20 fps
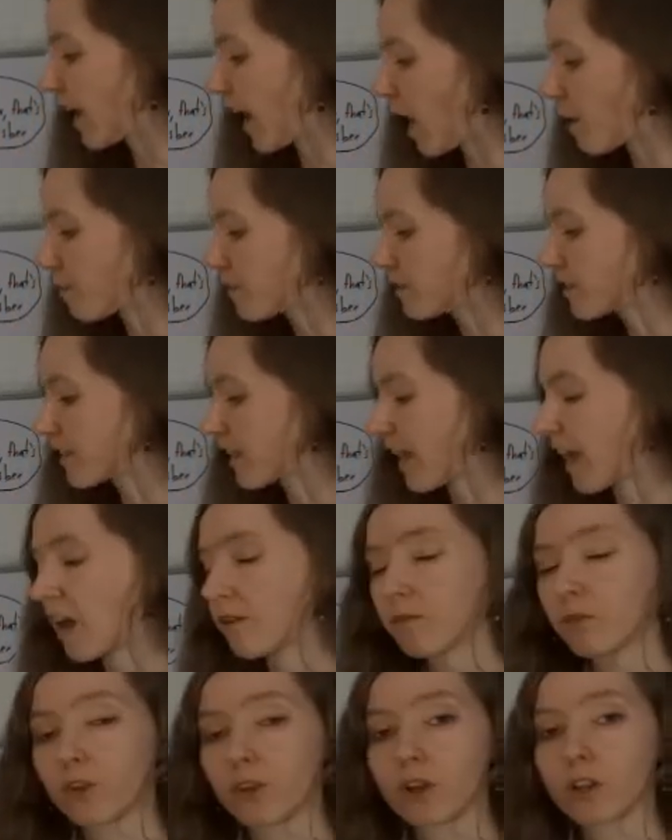happens to
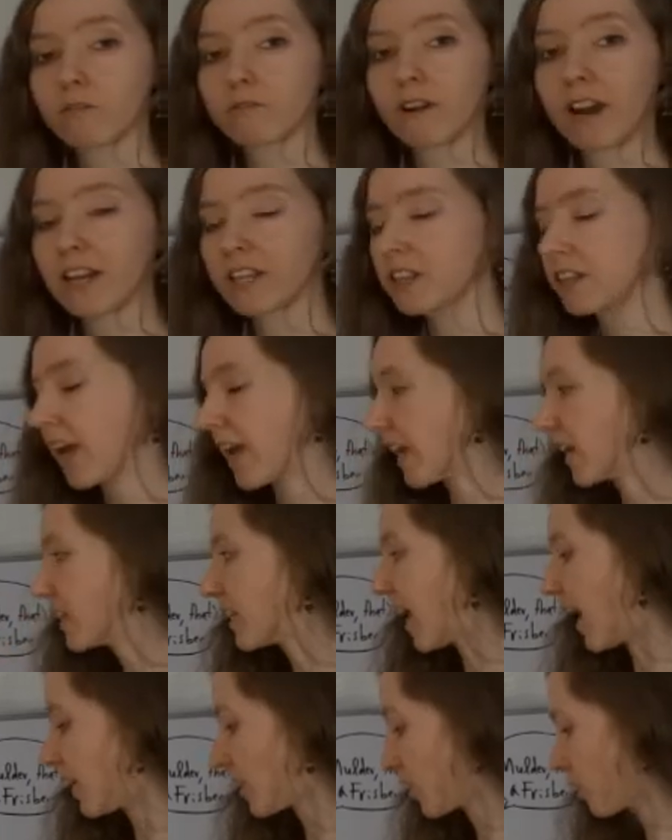have a little red light
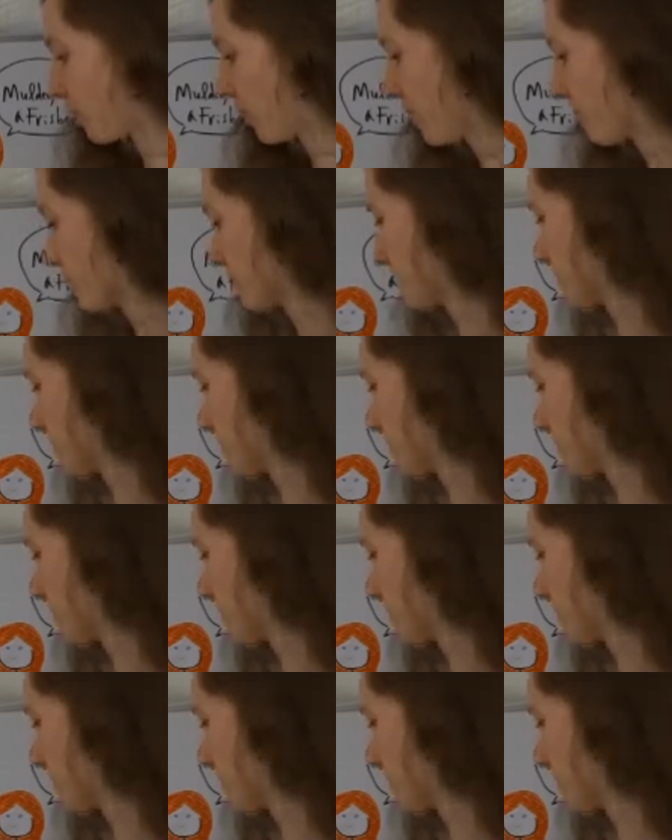attached to it,